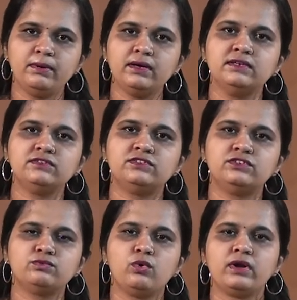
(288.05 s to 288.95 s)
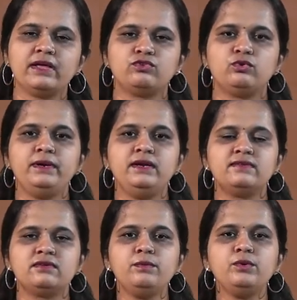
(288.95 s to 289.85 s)
burst is what has to be
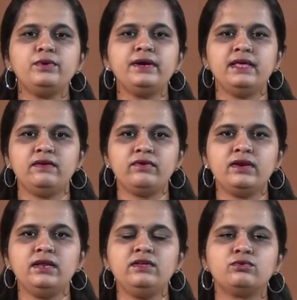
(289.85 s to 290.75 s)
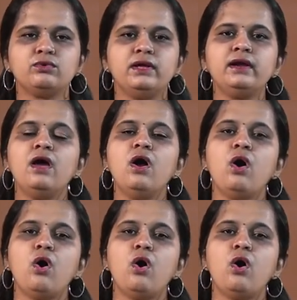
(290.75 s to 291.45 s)
distributed evenly so that